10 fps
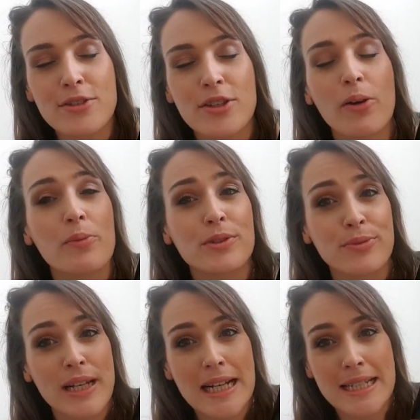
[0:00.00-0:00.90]
so I was
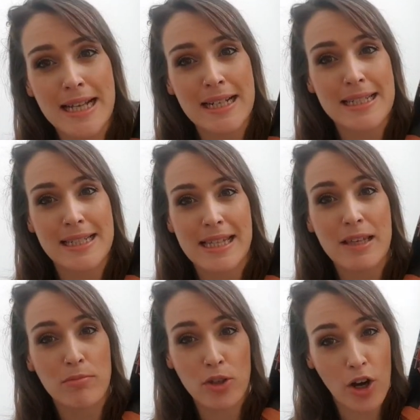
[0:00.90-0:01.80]
really sad to see
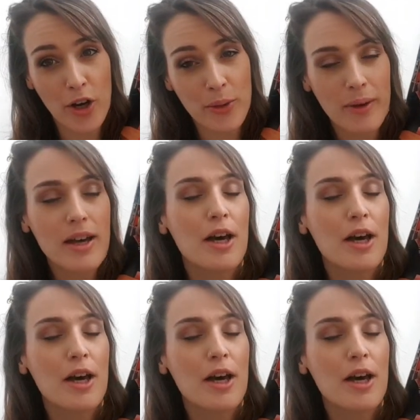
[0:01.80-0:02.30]
him go.